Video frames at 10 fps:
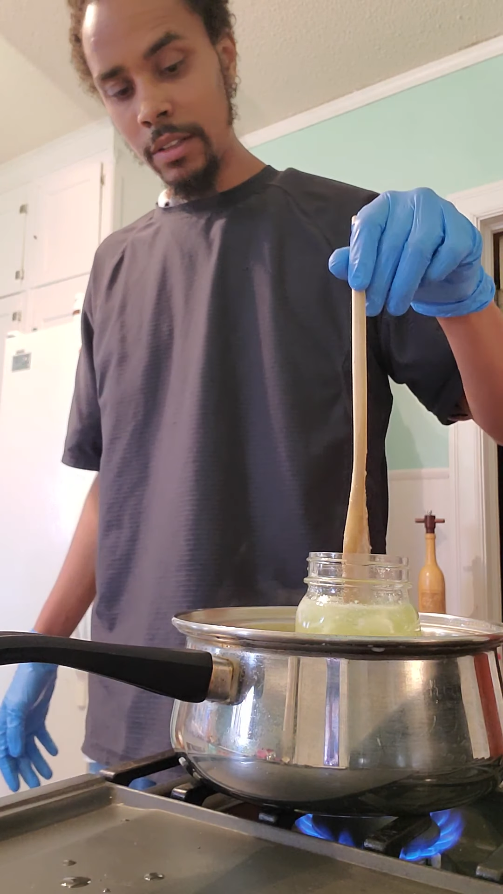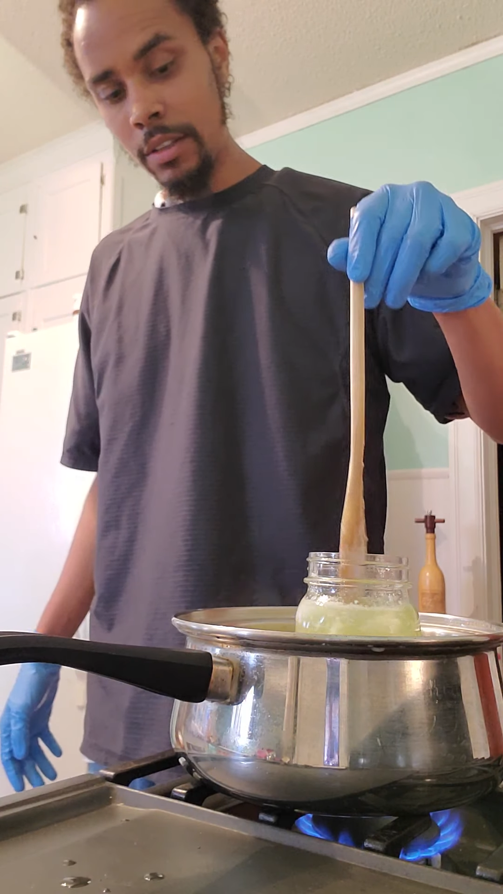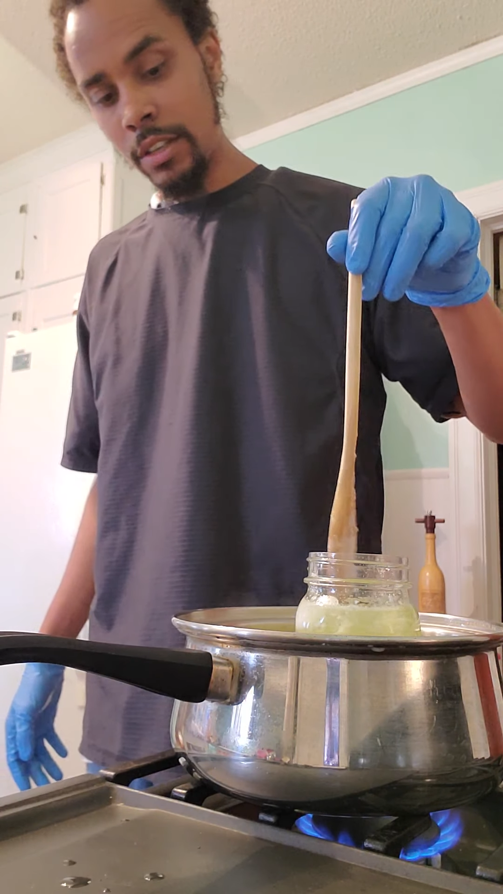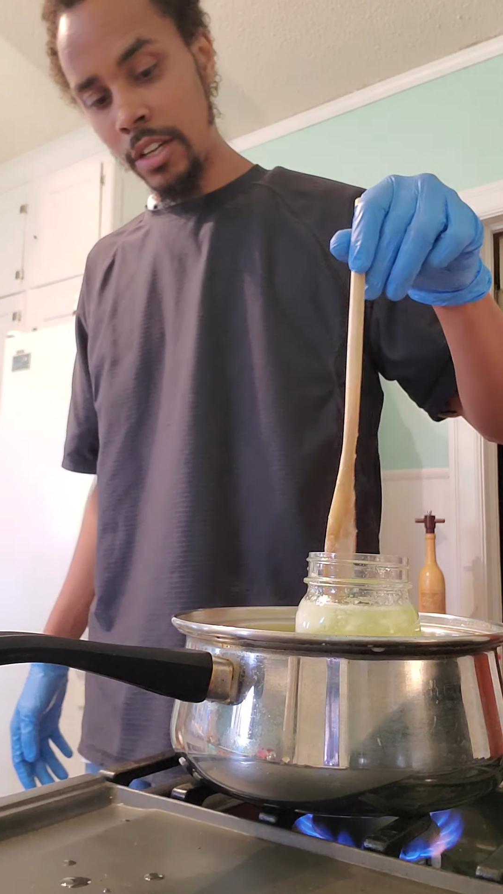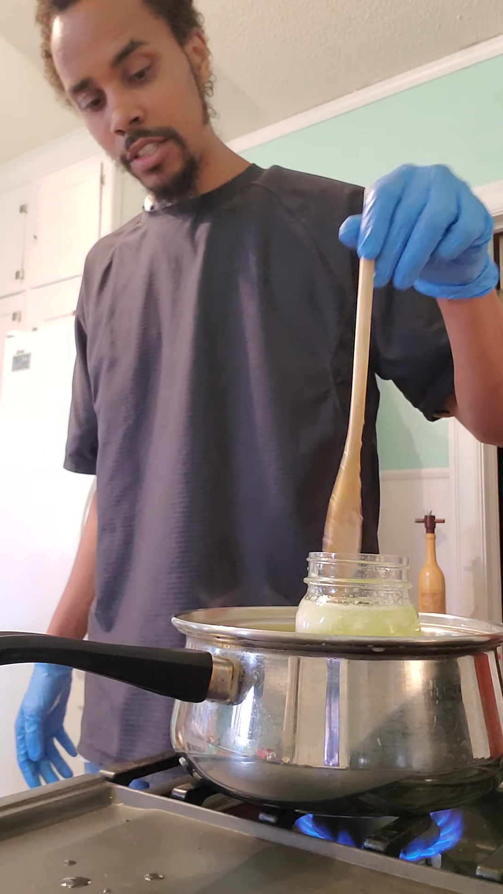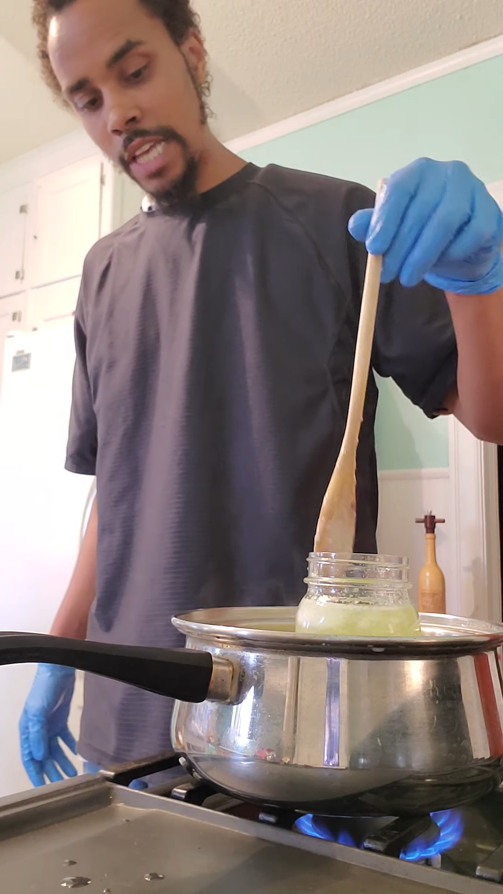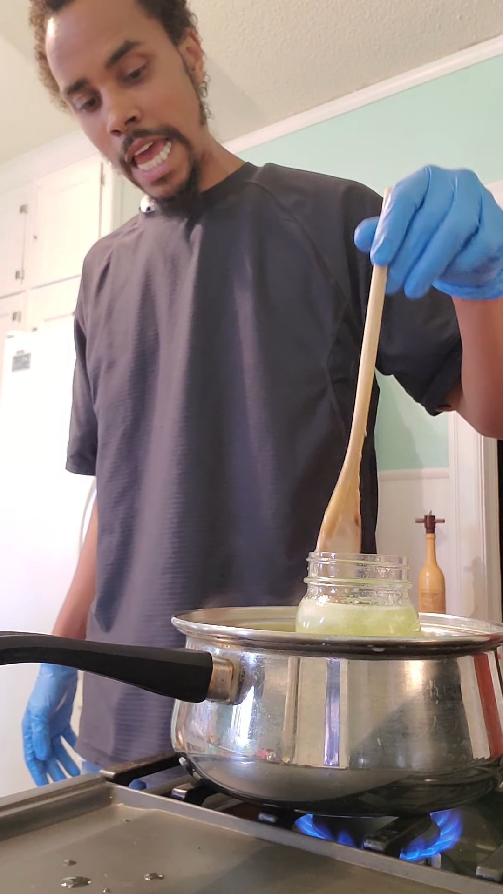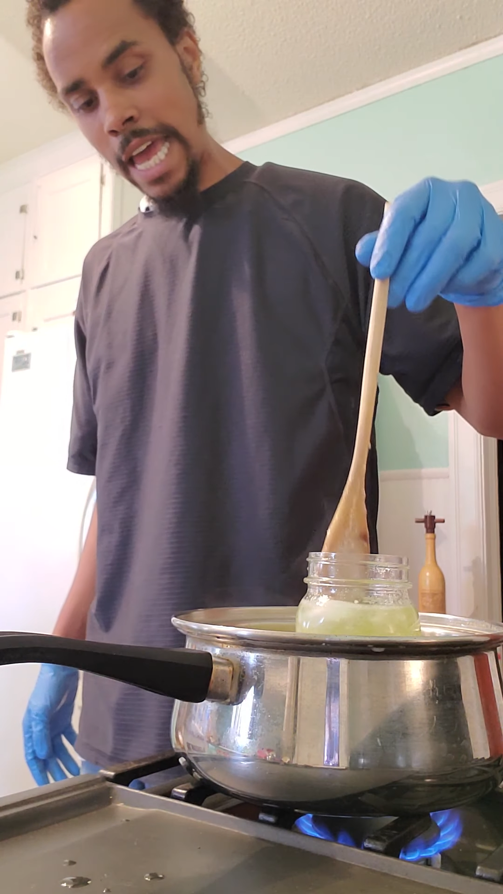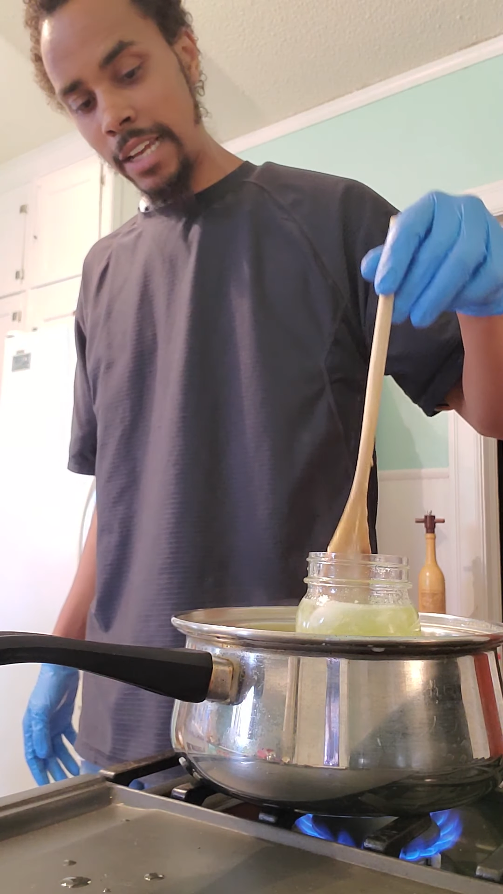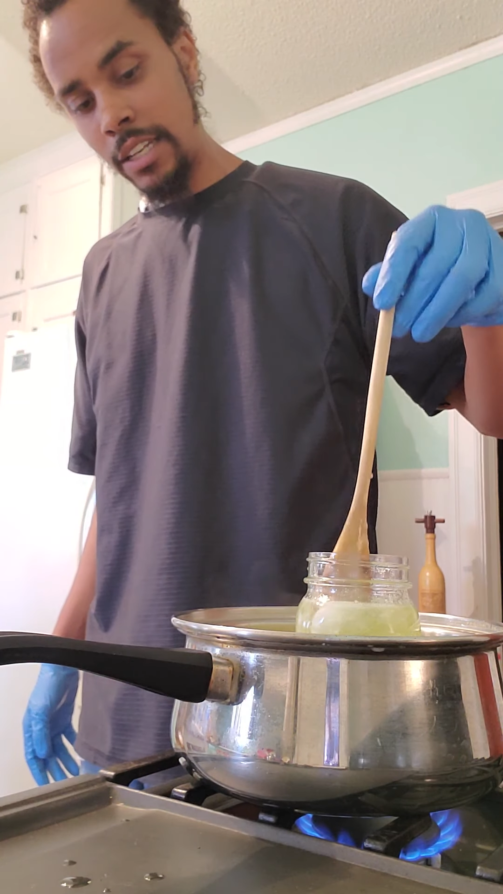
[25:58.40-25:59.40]
cause
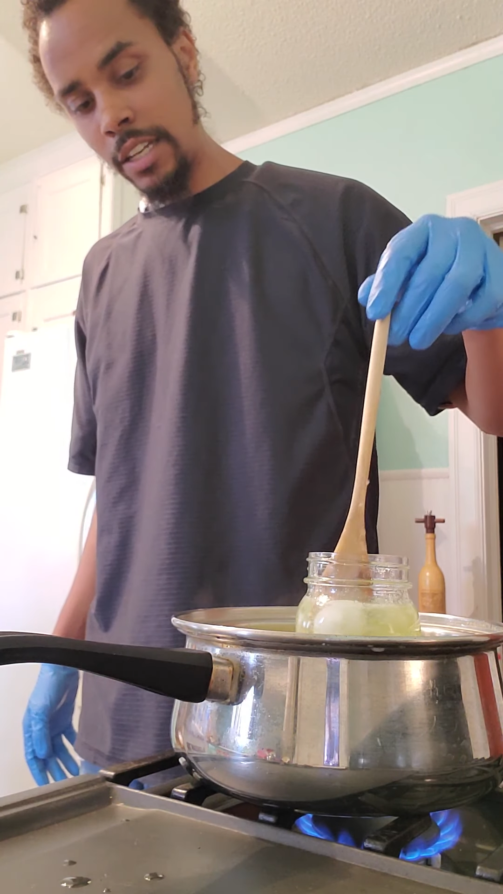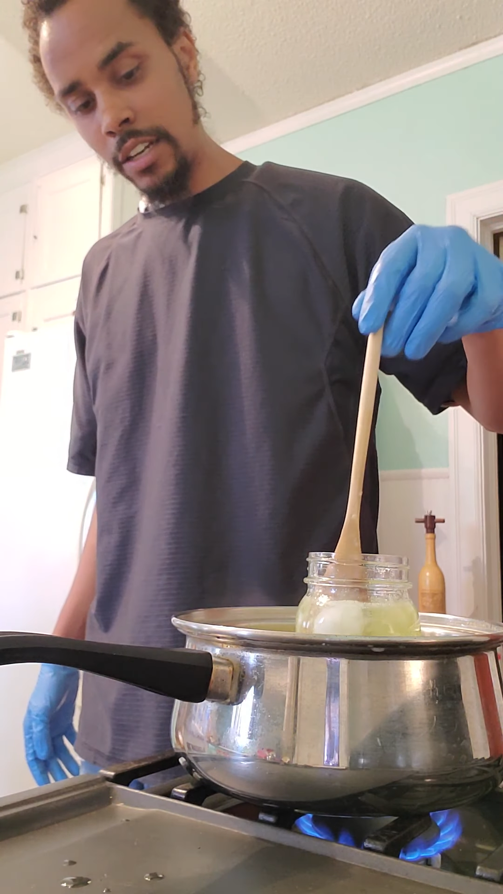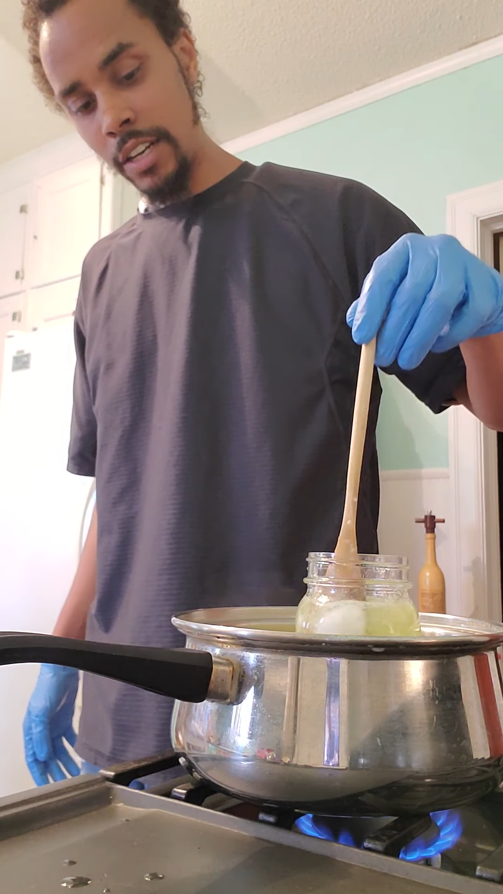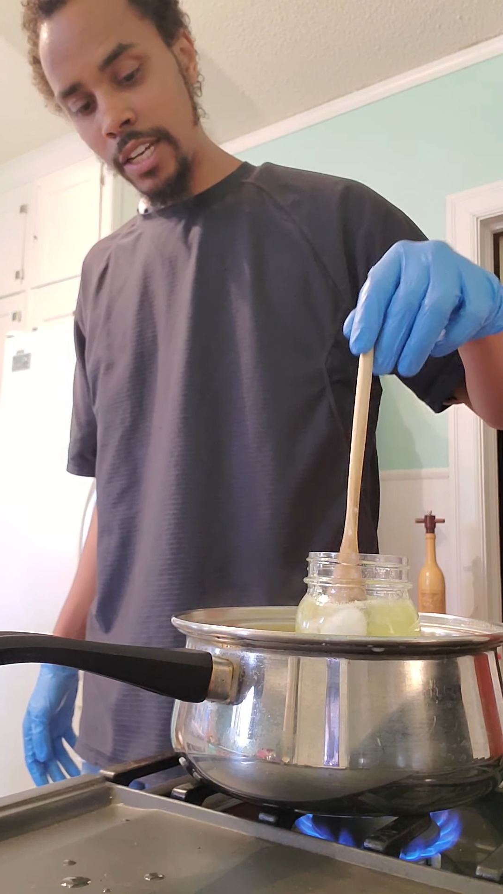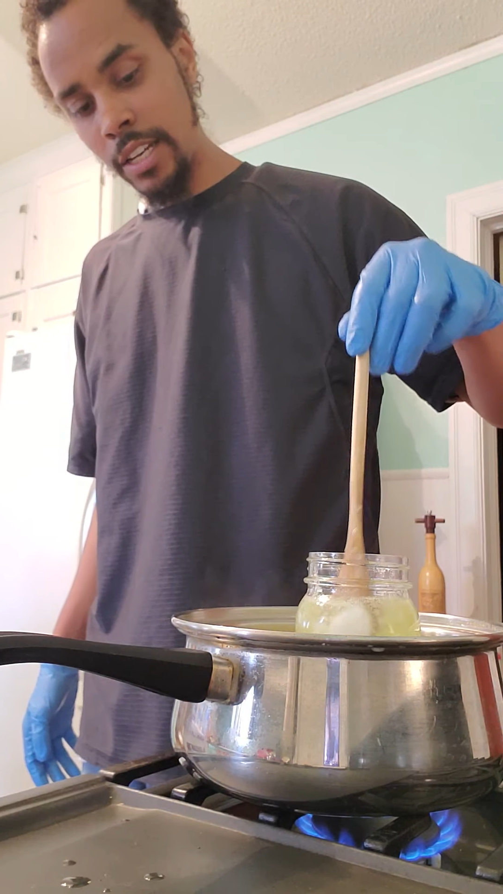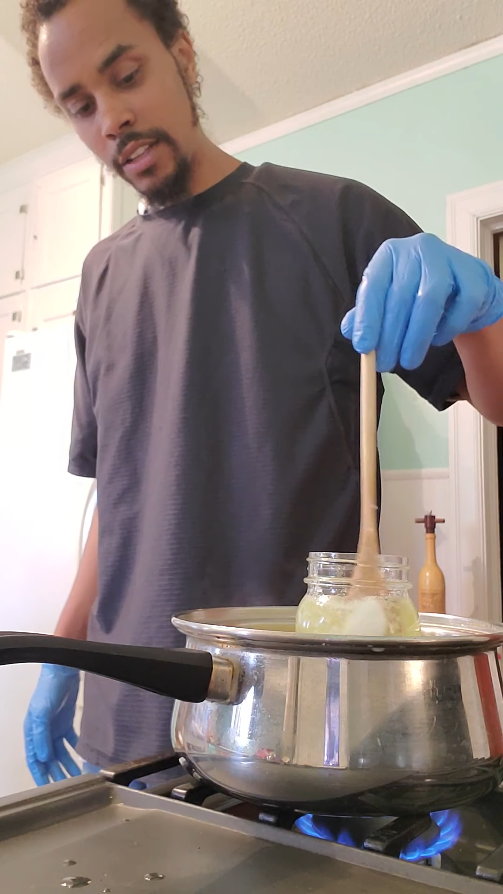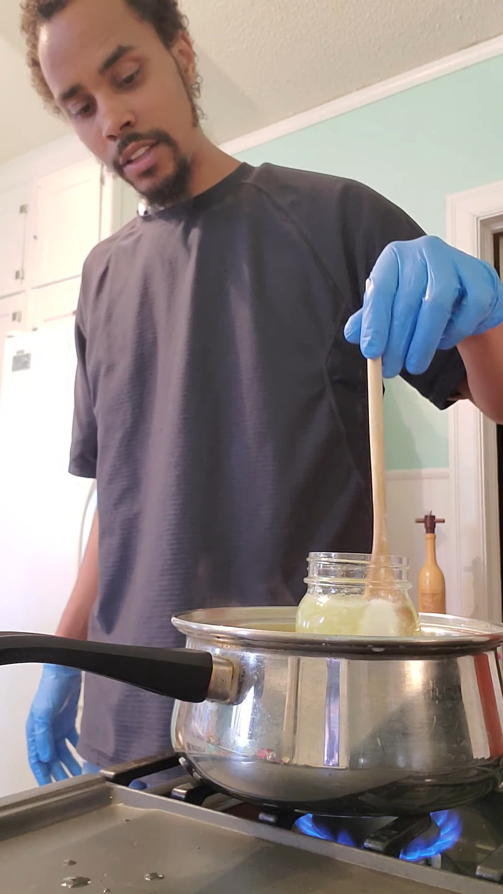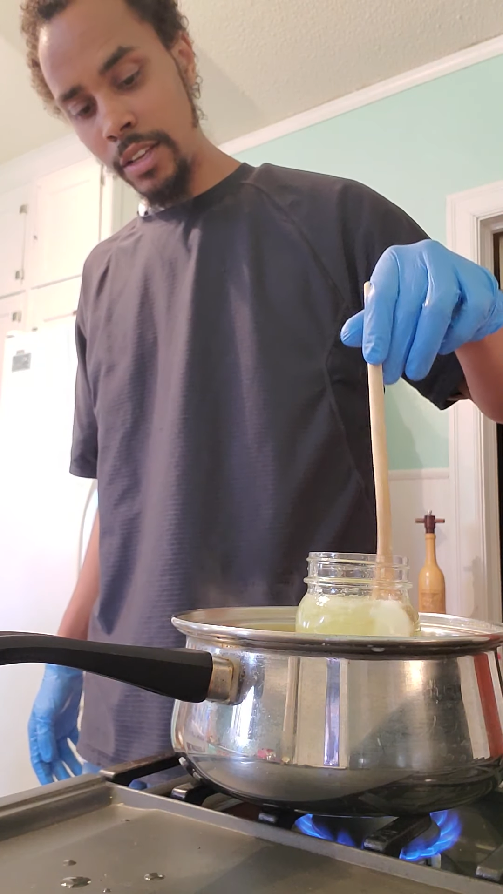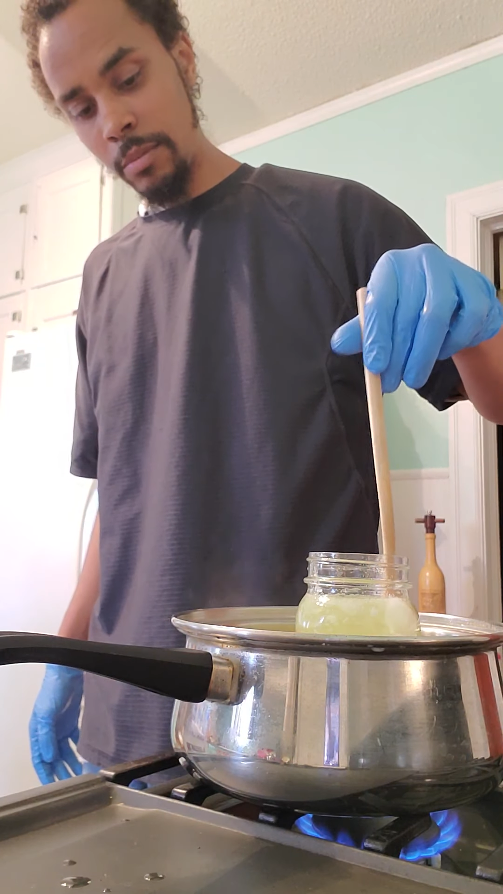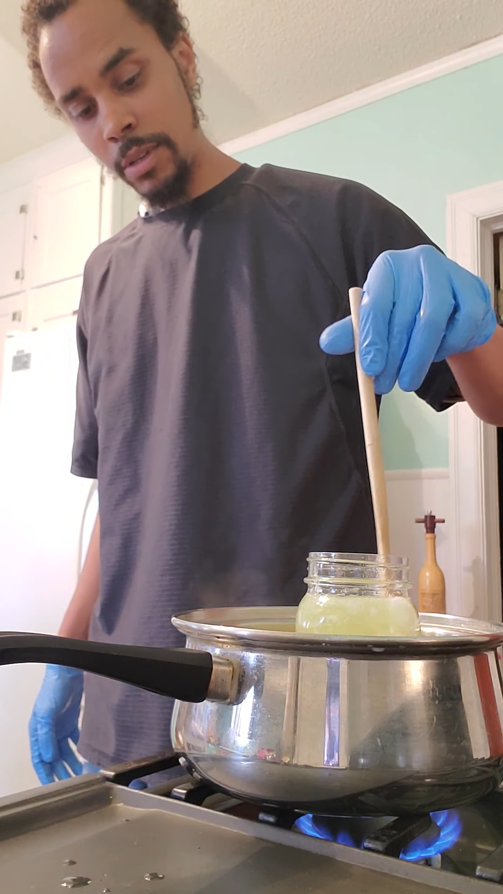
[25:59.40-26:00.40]
acne or anything,